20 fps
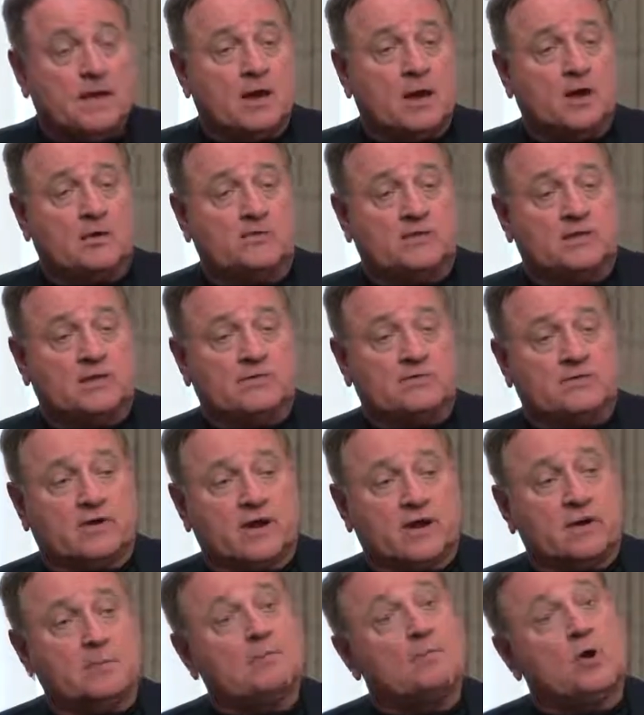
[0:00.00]
On the other
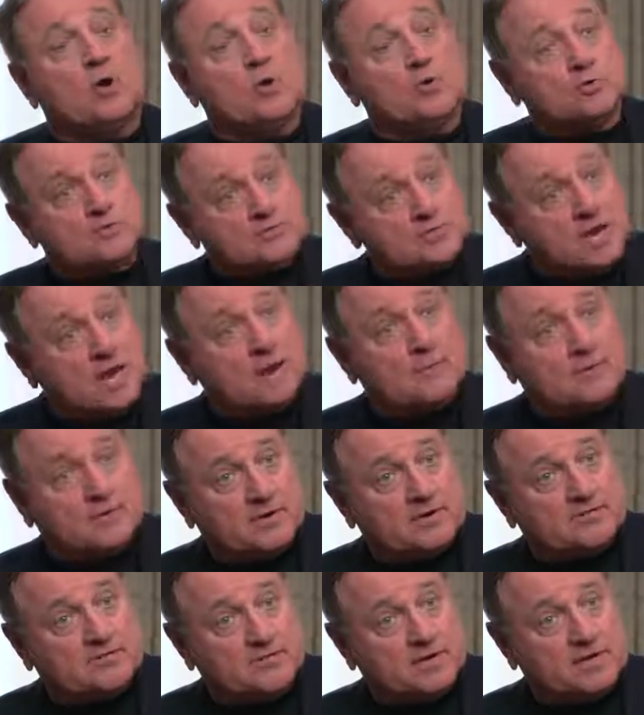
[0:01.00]
hand,
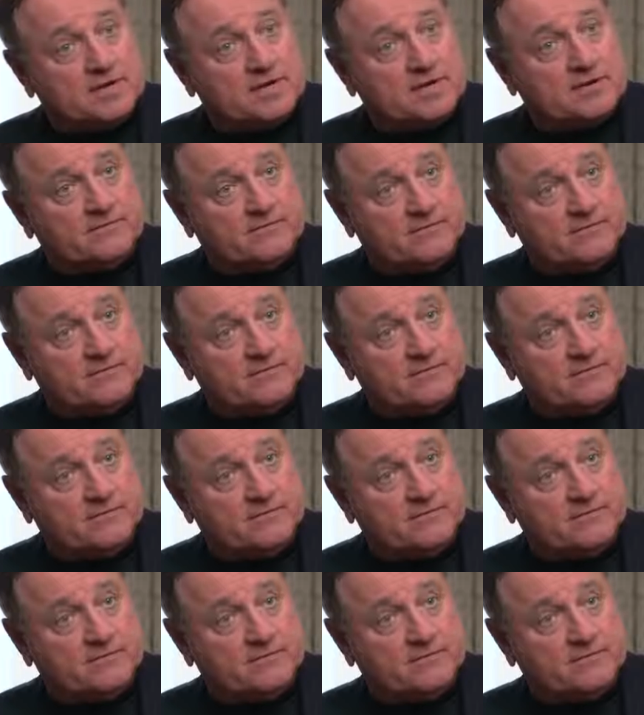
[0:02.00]
post-operatively,